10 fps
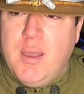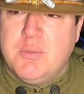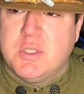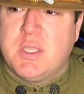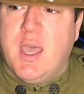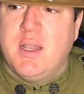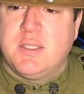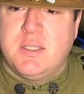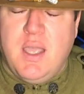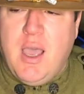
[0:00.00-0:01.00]
them, just kind
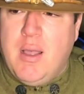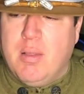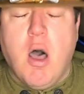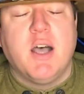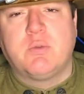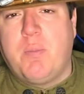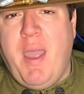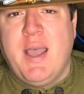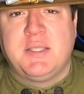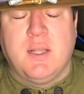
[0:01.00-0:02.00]
of, laws were
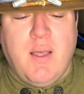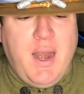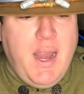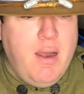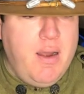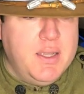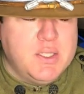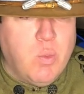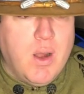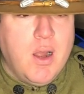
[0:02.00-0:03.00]
passed in a lot of
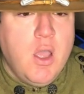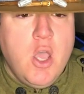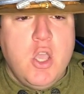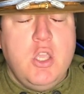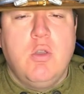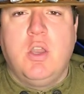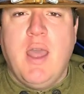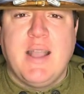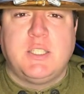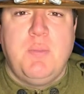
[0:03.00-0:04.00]
areas where you could
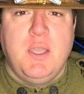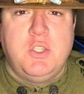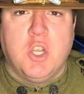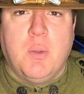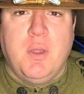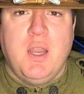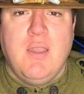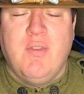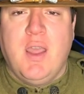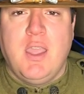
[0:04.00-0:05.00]
not speak German,
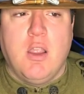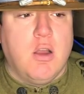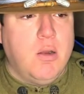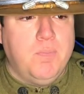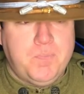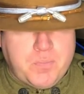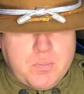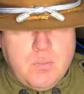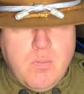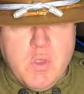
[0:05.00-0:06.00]
even at your
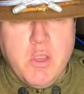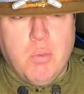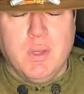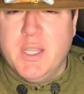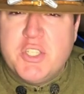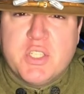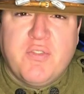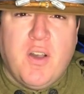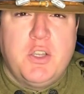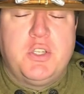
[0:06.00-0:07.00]
religious
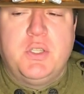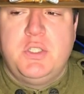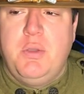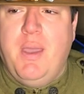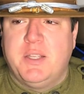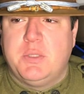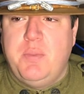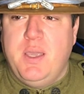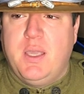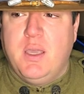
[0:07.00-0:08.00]
functions. to
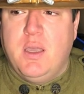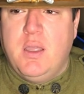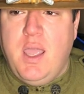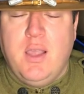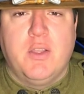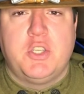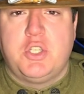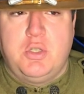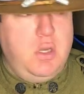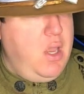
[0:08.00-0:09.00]
speak
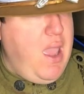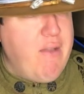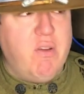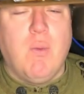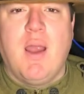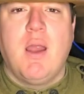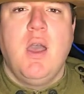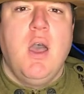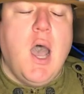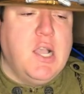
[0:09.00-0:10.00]
English everywhere.
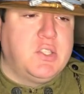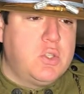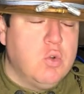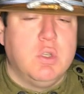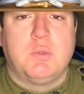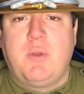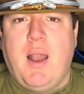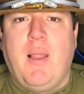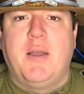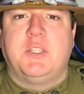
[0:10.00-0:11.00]
Schools were
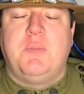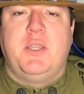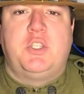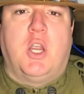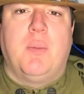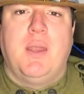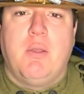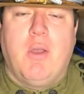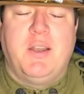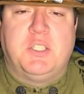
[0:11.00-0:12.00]
not allowed to speak German,
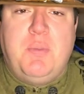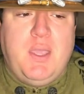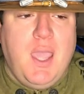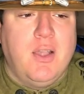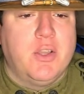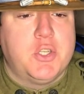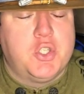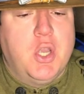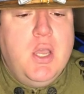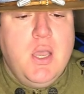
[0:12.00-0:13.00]
you had to speak
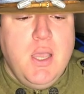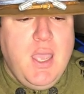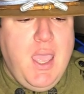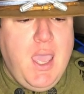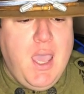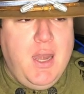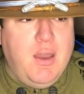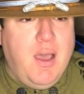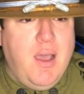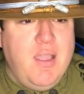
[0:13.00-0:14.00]
English.
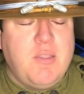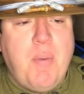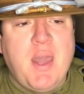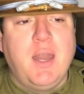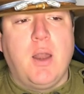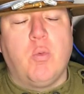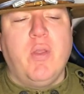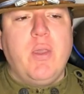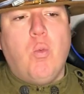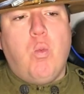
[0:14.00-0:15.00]
And it depended on
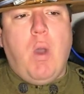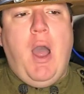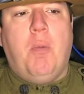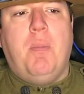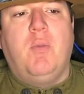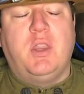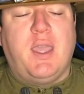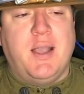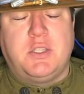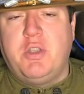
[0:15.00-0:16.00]
really what the
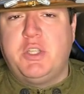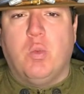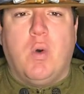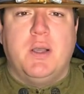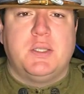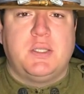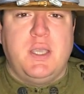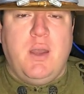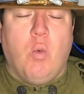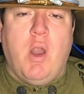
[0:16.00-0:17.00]
concentration was
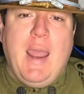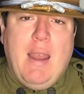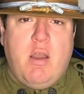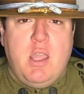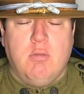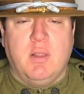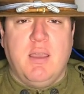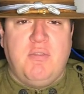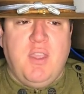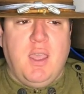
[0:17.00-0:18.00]
in what area you
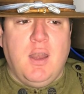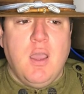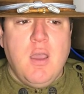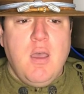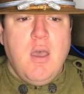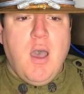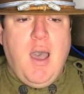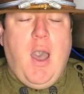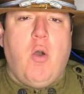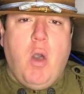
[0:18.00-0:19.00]
lived in,
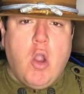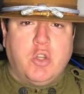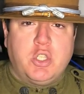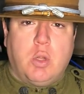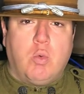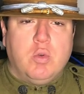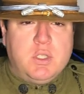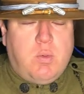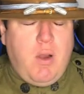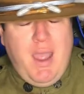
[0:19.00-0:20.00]
how harsh the
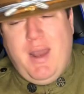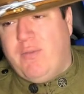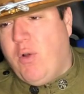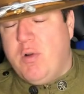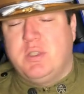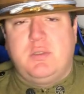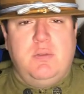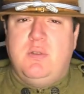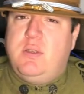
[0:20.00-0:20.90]
rules were, and of course,